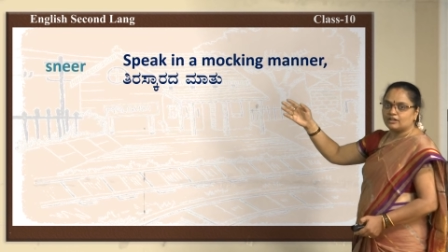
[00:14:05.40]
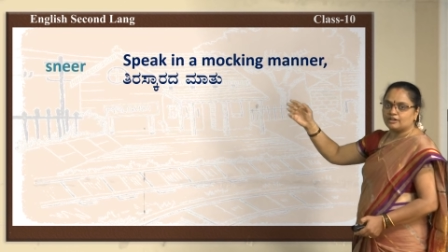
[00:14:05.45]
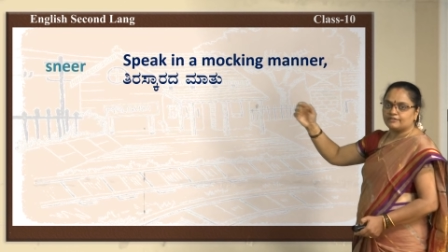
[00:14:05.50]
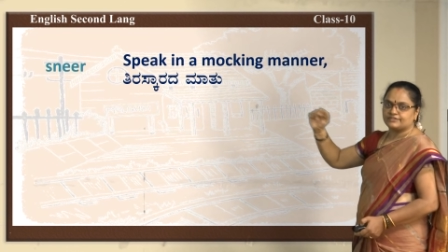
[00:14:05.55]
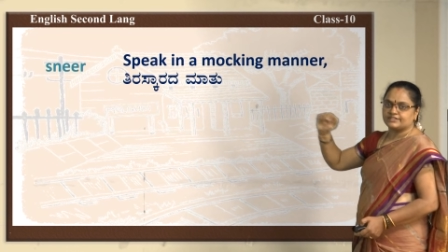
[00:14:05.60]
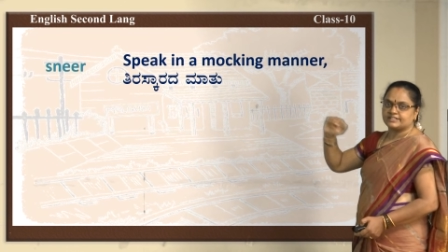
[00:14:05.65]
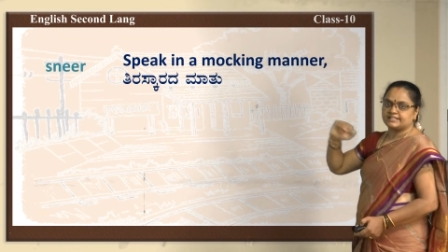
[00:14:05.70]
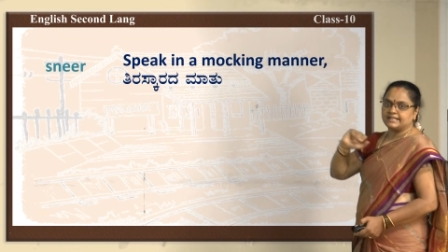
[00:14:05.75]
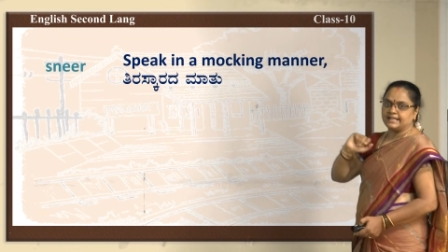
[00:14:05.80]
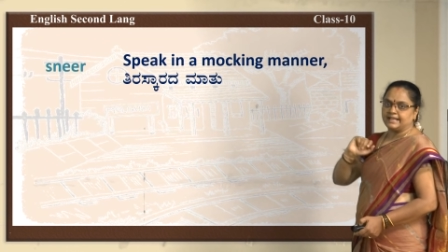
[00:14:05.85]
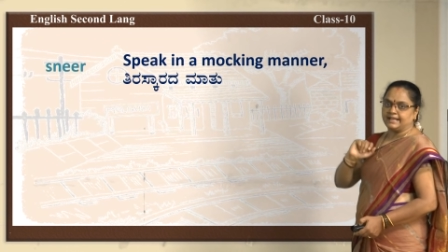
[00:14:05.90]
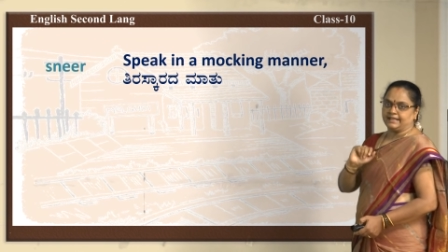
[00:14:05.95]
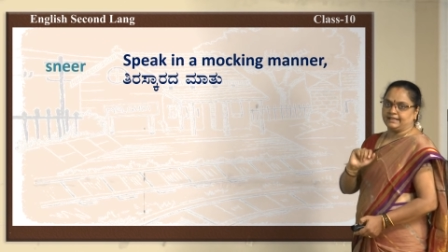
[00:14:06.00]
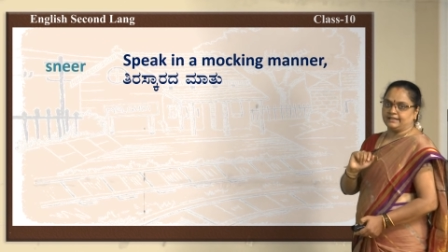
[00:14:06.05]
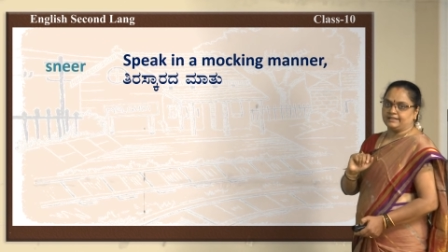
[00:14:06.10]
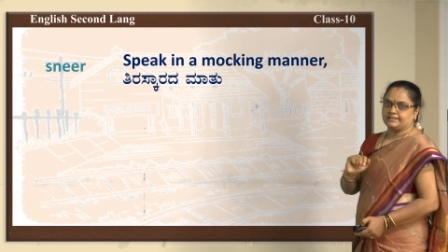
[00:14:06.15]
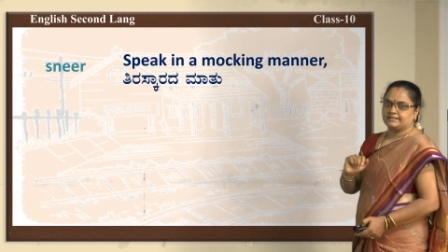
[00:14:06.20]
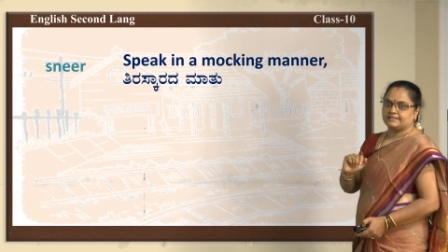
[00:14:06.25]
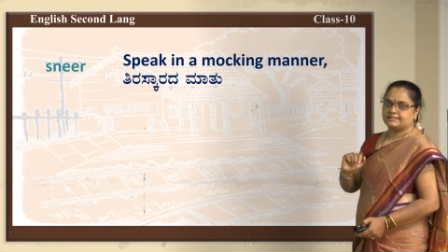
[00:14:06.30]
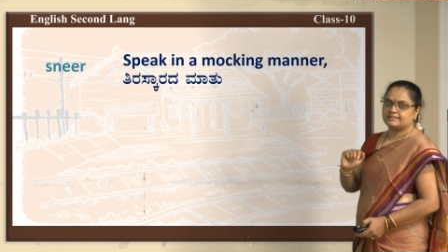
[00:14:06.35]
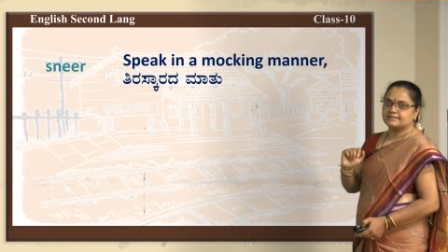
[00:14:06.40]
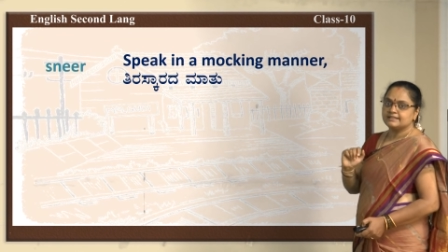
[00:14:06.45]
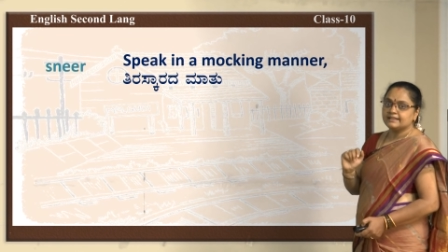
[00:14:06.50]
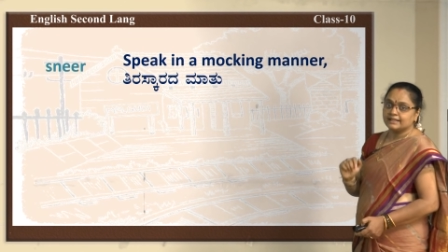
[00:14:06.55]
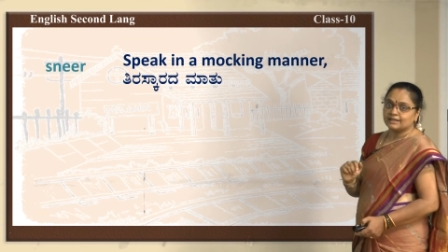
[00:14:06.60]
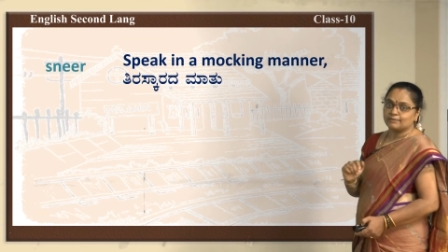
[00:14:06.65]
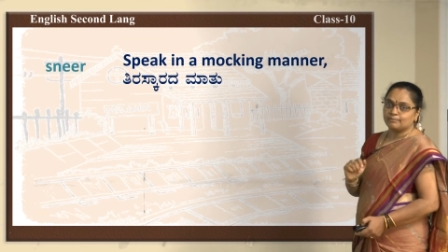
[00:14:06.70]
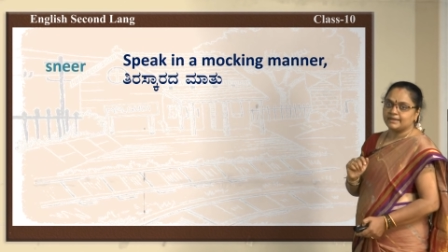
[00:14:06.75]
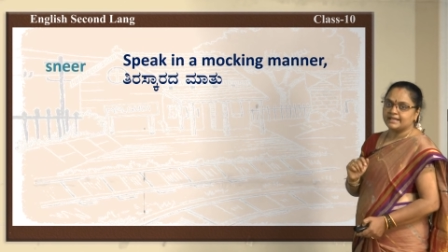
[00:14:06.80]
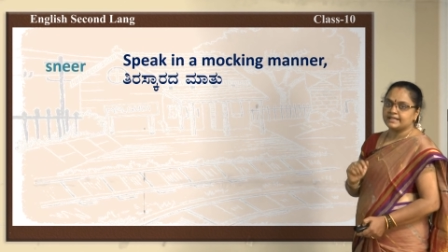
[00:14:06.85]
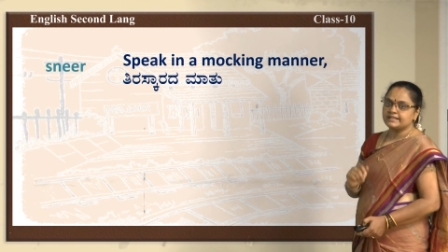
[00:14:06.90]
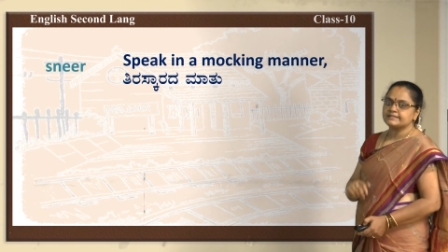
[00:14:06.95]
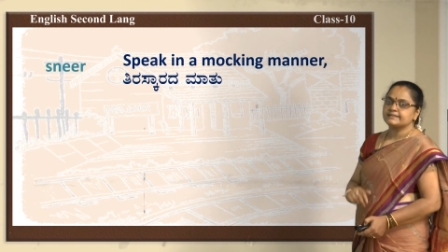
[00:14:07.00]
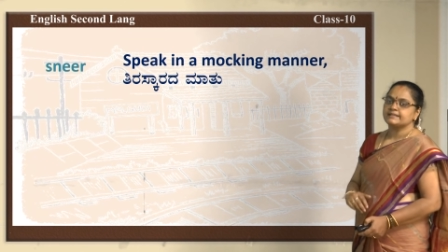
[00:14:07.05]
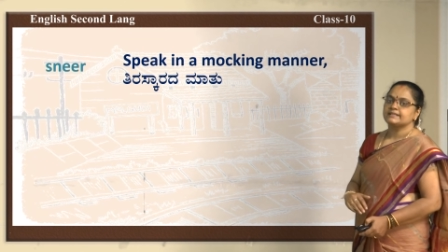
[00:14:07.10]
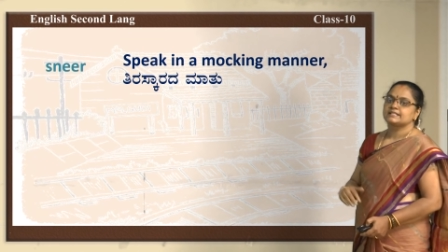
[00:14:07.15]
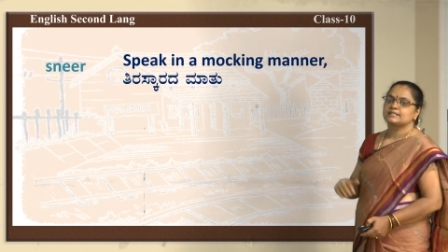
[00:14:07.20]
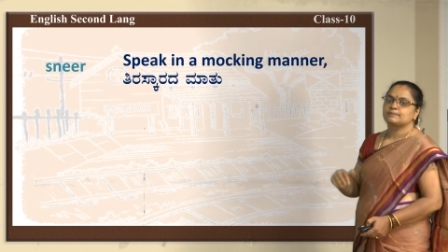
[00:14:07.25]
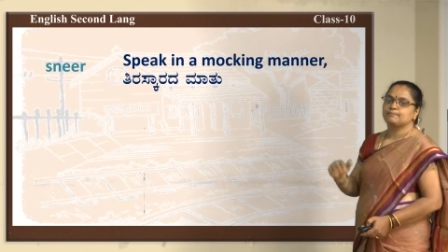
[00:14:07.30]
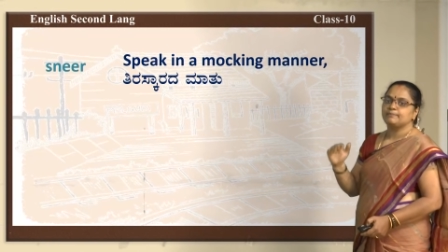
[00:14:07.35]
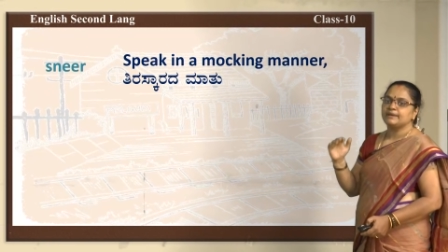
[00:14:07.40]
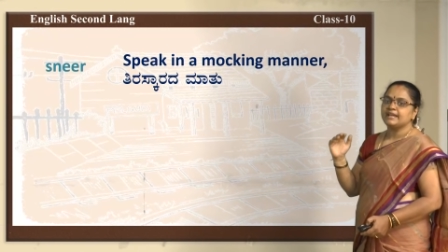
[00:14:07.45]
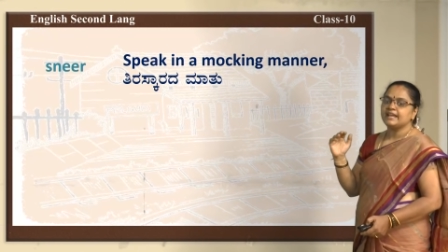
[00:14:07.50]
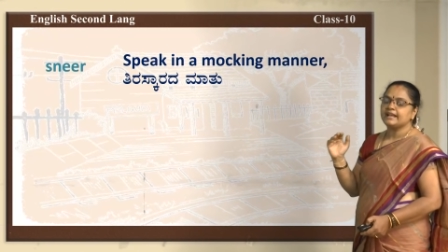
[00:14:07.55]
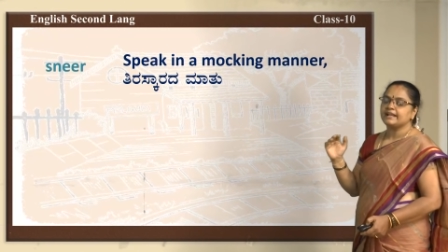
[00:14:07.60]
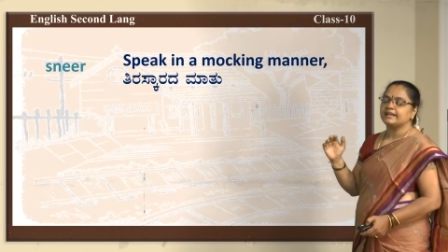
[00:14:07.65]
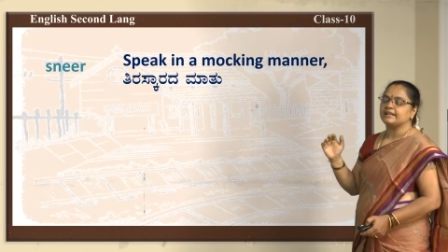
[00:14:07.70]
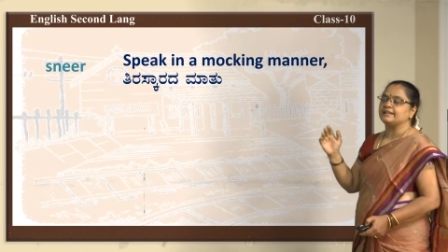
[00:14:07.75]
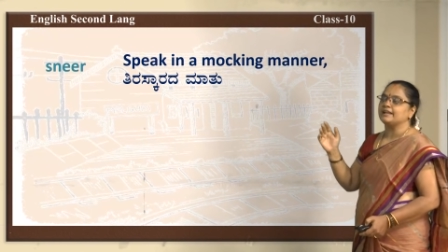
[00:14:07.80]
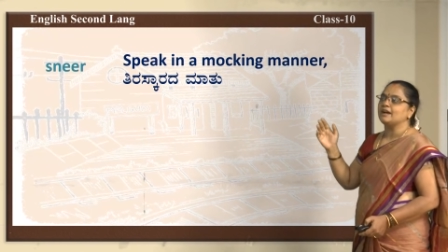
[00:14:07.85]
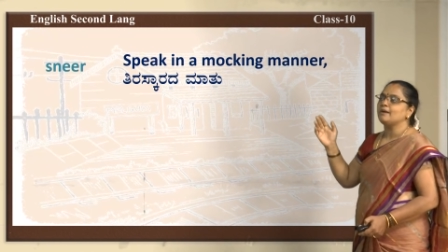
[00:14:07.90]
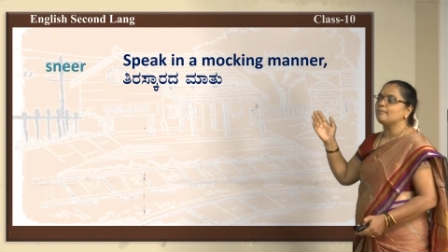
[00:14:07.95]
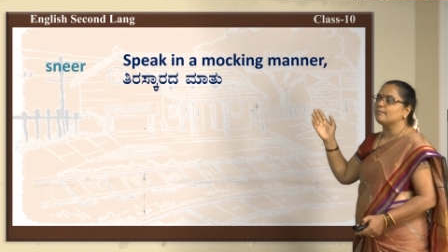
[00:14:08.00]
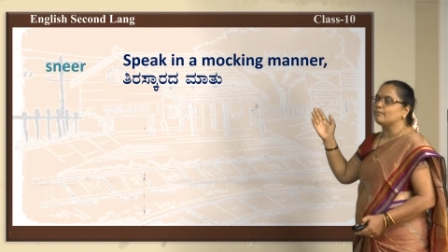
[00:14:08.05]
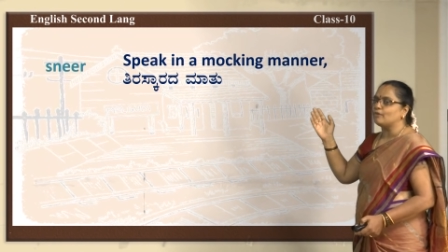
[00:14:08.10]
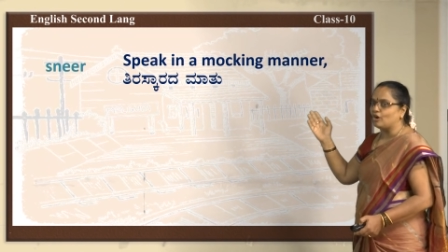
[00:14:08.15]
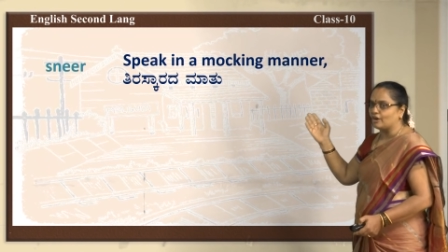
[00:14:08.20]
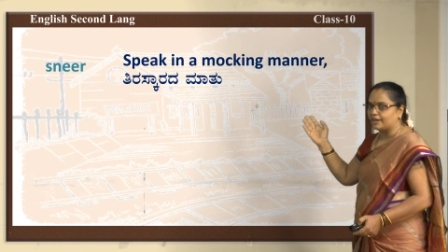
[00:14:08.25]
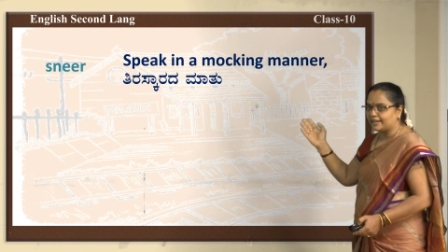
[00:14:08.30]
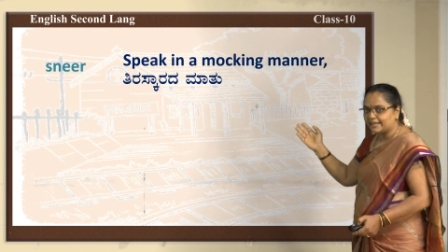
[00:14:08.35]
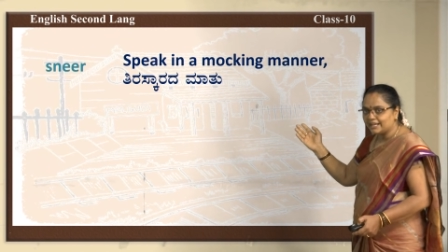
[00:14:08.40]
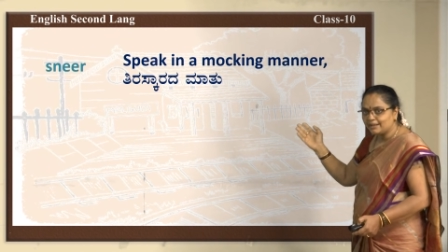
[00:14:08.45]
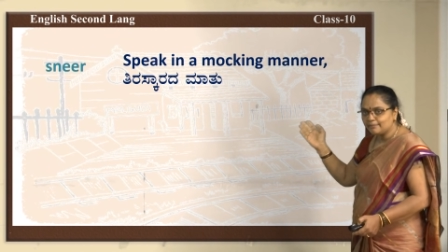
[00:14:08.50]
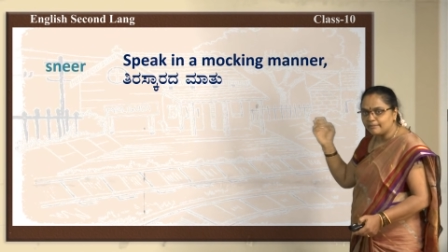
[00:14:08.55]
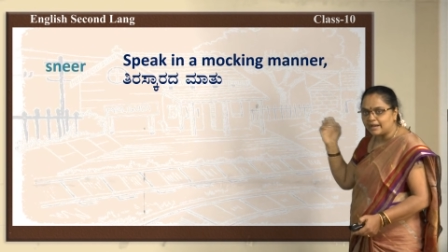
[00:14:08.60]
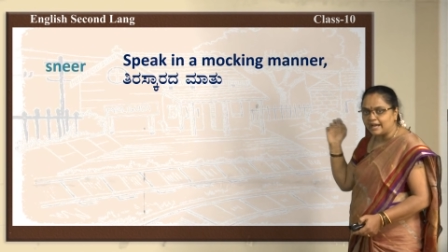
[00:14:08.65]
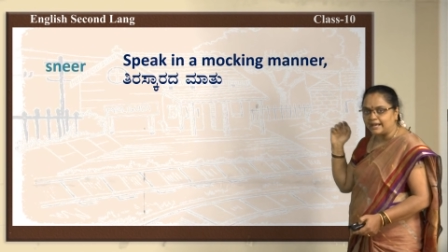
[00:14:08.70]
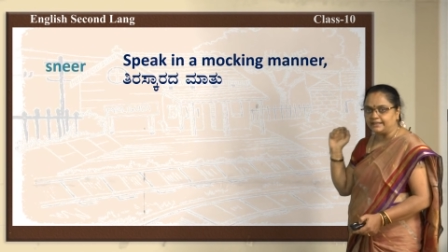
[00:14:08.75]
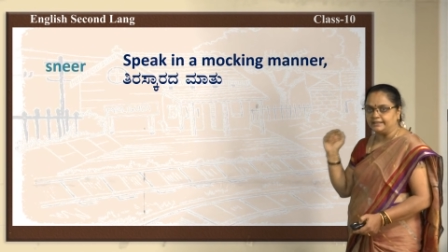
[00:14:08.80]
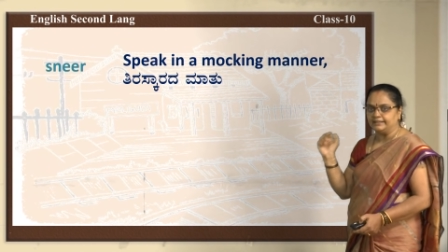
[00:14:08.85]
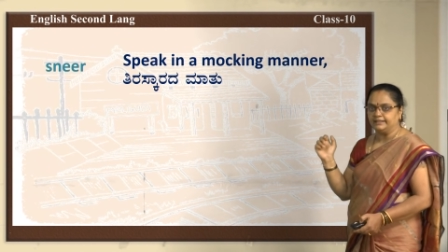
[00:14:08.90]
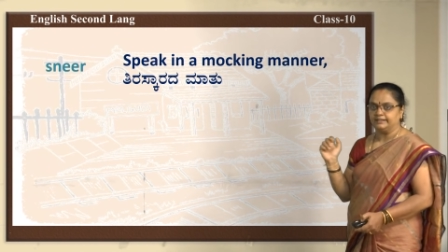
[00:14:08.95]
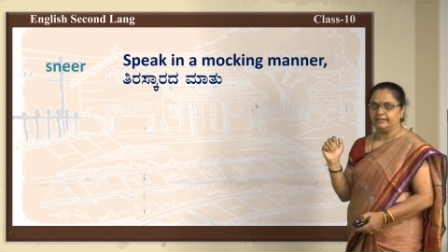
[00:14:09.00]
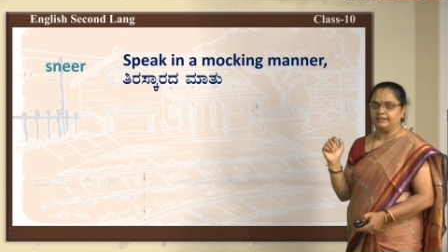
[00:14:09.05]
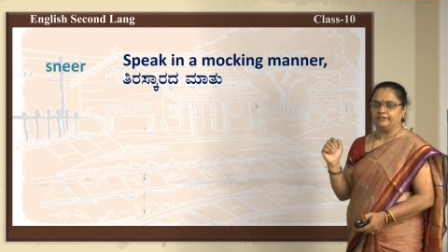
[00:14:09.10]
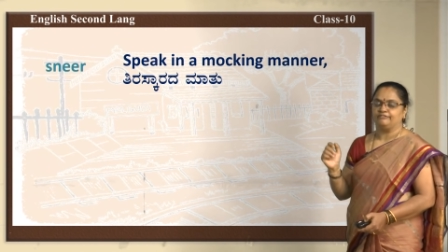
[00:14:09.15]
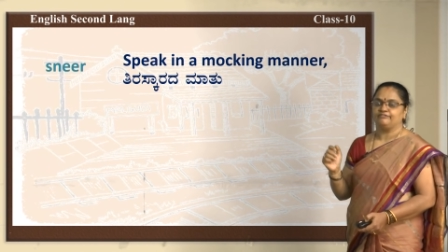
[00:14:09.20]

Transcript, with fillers: of sneer? Sneer means speak in a mocking manner.